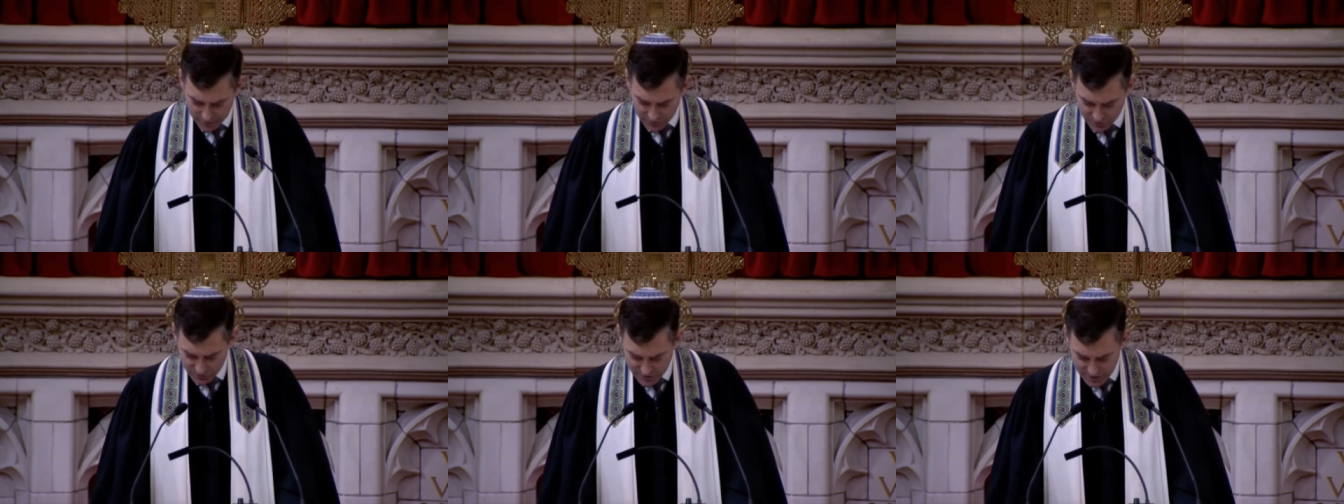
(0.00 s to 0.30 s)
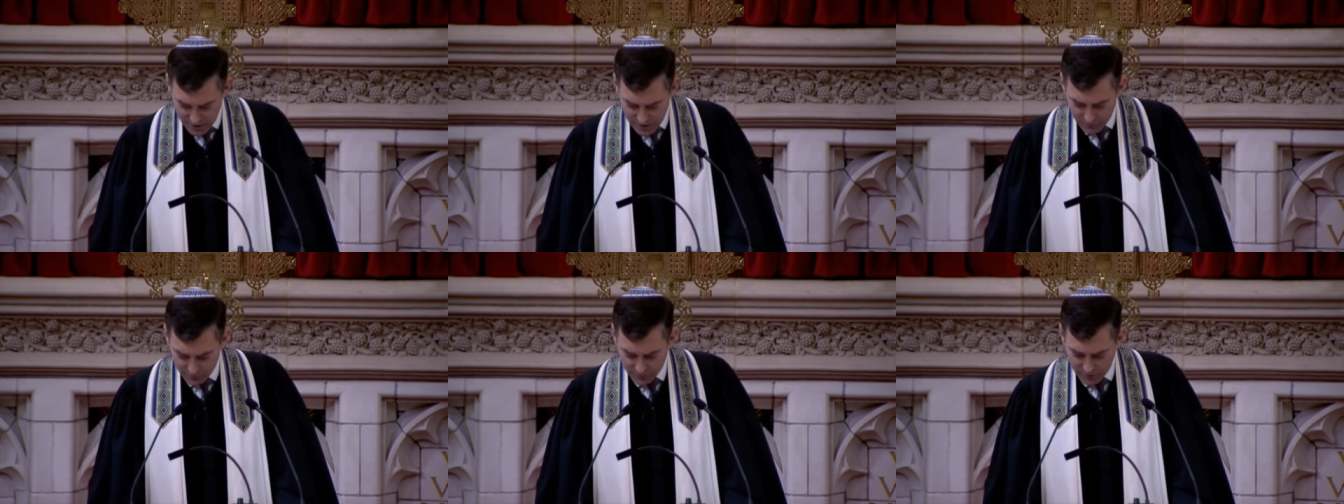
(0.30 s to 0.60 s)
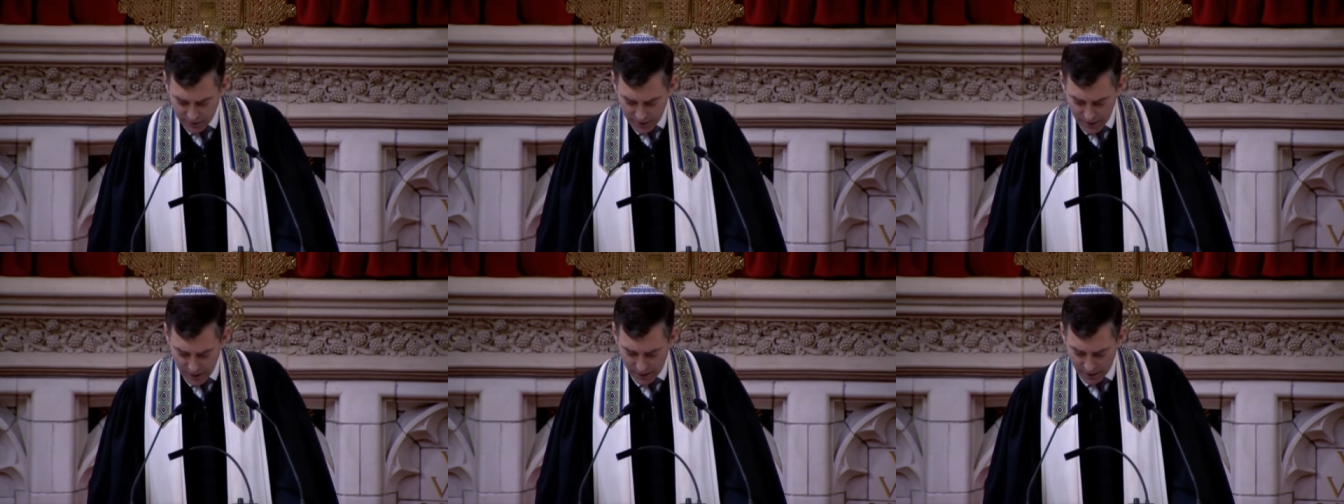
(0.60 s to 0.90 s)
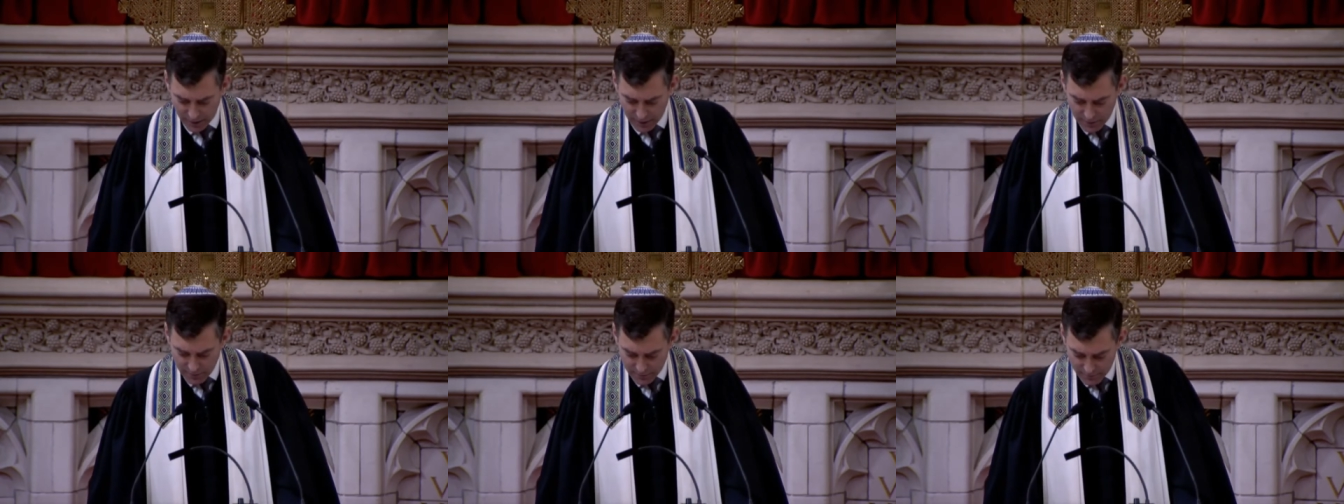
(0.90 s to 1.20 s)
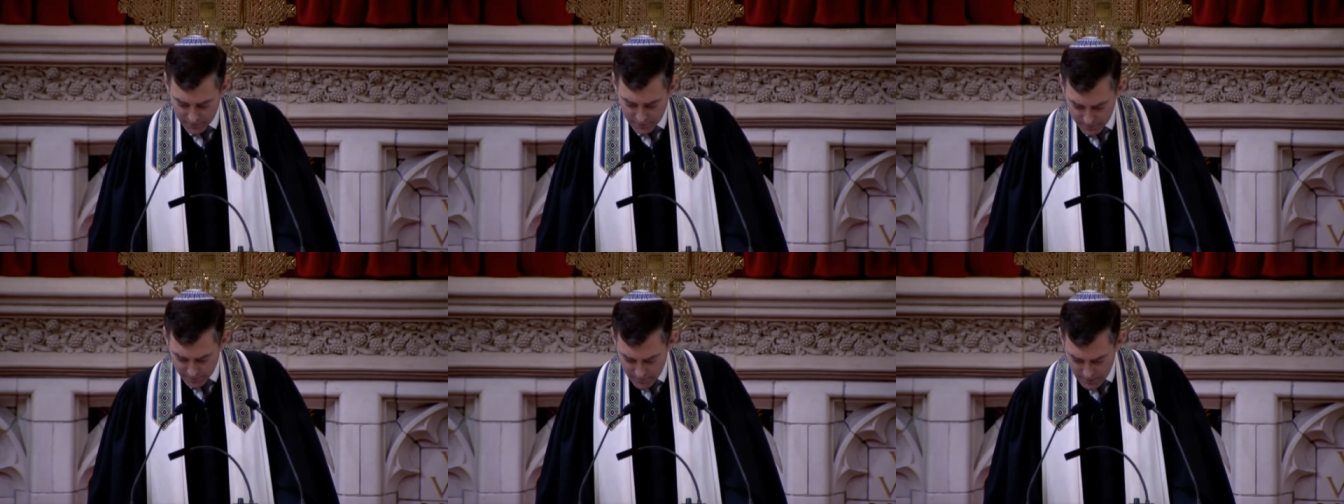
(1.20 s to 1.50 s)
Steve King
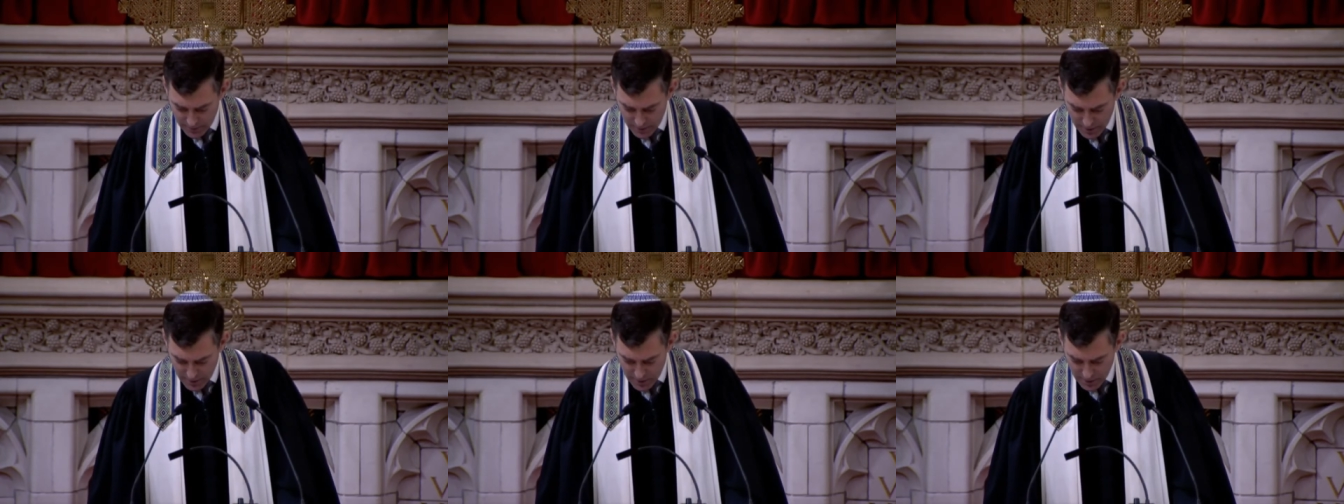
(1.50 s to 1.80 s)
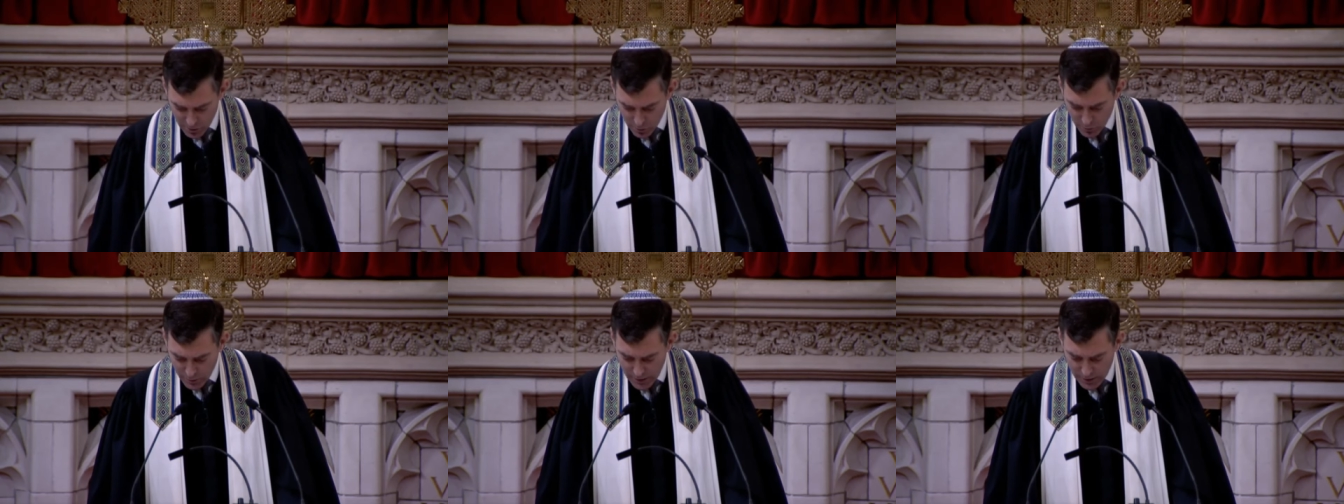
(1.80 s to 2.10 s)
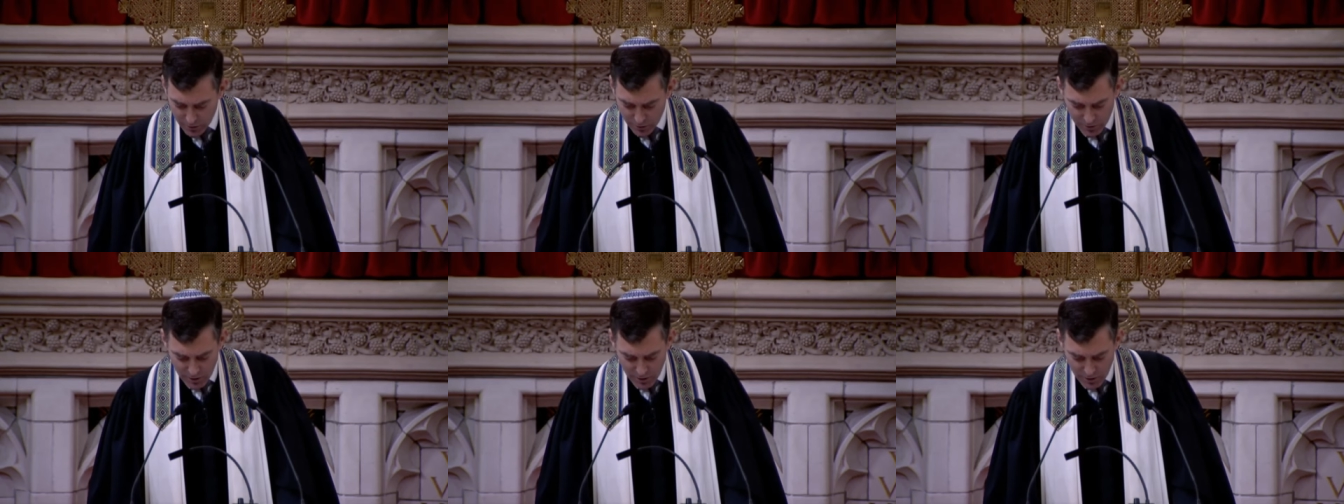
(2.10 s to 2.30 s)
who hear